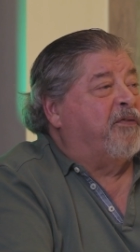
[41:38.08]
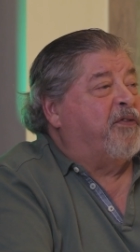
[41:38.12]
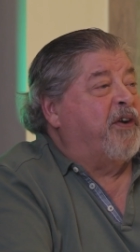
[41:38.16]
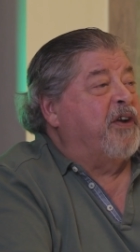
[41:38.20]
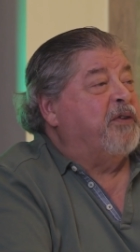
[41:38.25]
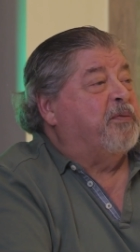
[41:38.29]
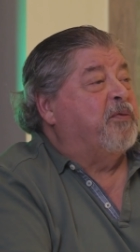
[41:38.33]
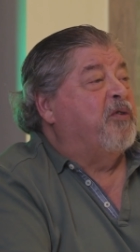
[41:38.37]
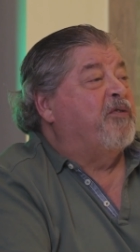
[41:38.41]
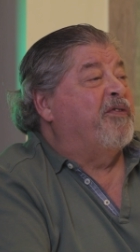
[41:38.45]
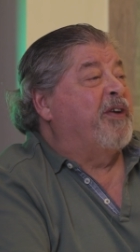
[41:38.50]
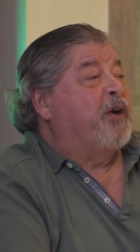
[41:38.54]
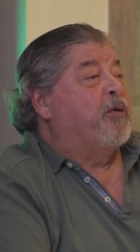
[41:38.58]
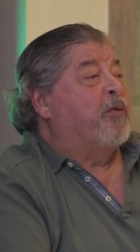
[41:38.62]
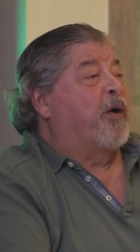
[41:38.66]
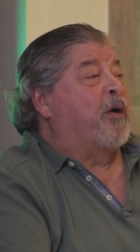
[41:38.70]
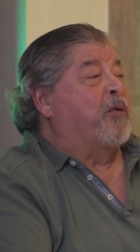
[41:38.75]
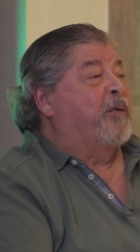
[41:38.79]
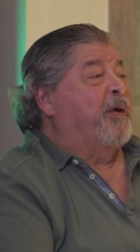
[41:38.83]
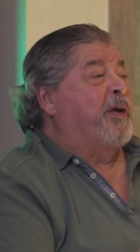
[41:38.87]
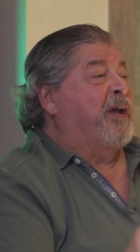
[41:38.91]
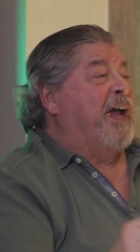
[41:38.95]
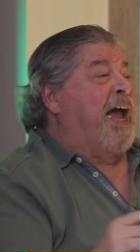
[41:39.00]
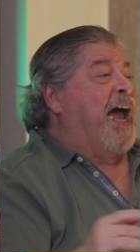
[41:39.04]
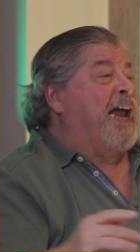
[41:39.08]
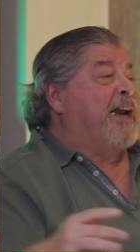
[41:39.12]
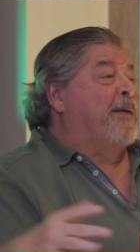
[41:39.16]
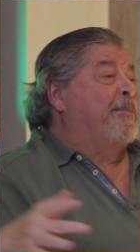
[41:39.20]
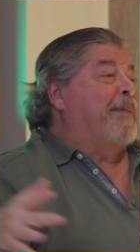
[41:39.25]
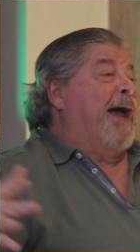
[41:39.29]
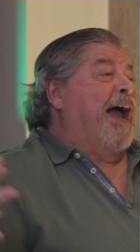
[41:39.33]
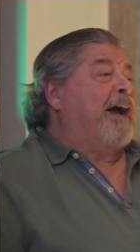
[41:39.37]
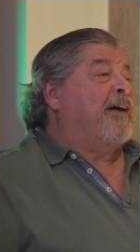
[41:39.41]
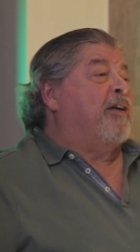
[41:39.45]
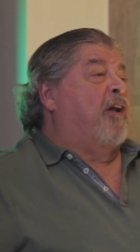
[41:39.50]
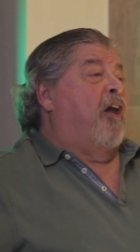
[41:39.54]
Goyo, vast the scenes.
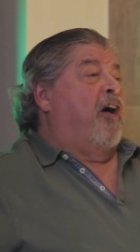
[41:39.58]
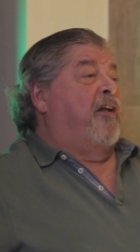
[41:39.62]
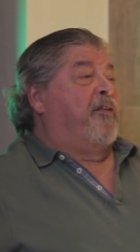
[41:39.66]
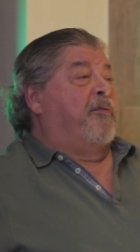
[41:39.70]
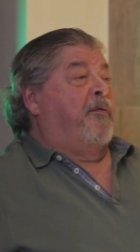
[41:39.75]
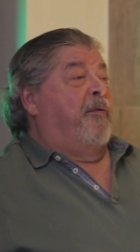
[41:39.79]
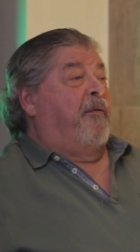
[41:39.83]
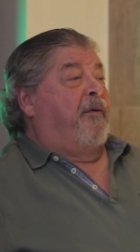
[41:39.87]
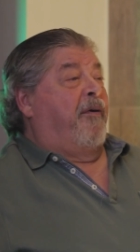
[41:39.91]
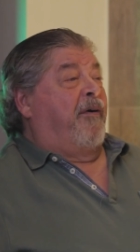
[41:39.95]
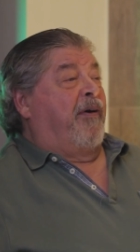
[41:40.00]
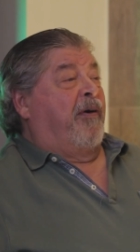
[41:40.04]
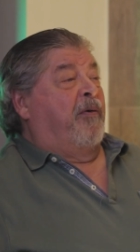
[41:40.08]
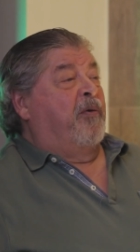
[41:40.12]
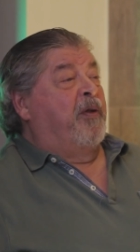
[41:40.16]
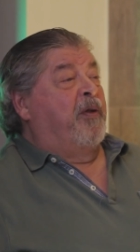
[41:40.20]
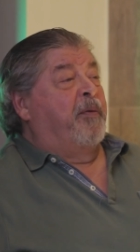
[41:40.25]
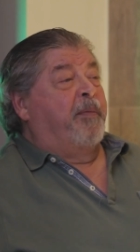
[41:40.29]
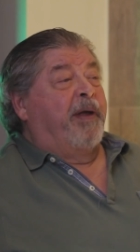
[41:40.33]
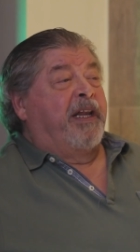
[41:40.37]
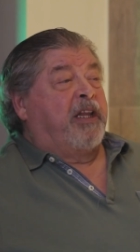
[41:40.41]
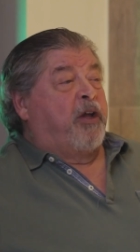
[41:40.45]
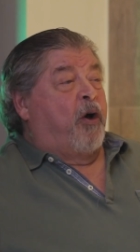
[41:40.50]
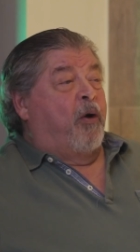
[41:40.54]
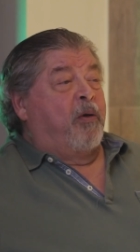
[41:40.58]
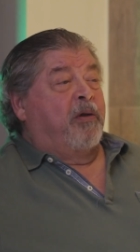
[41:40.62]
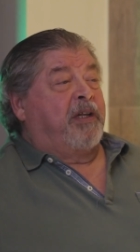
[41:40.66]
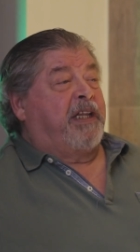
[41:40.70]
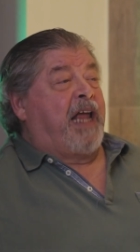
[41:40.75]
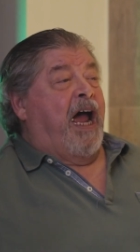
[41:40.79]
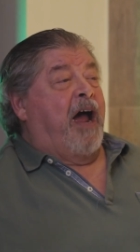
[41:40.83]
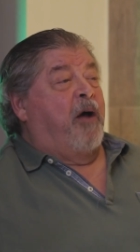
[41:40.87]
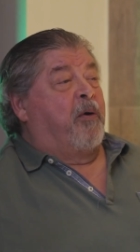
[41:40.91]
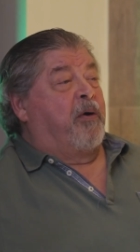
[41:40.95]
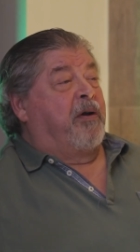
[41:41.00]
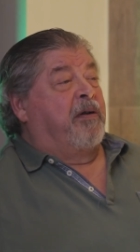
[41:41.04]
Where we had a backlog. We
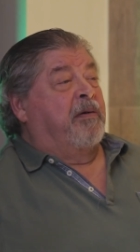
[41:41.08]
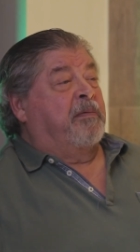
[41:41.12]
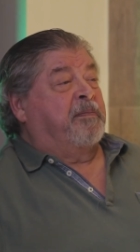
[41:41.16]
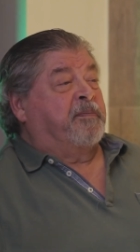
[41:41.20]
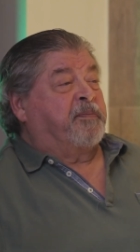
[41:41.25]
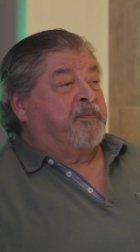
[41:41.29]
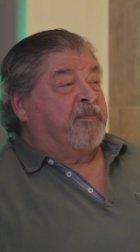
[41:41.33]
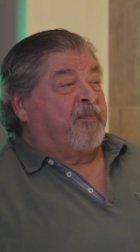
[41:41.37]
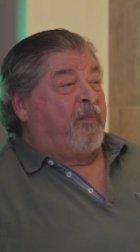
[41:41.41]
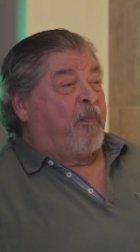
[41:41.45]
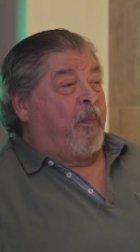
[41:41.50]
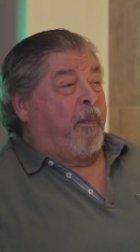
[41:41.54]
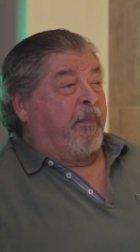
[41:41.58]
built the whole town.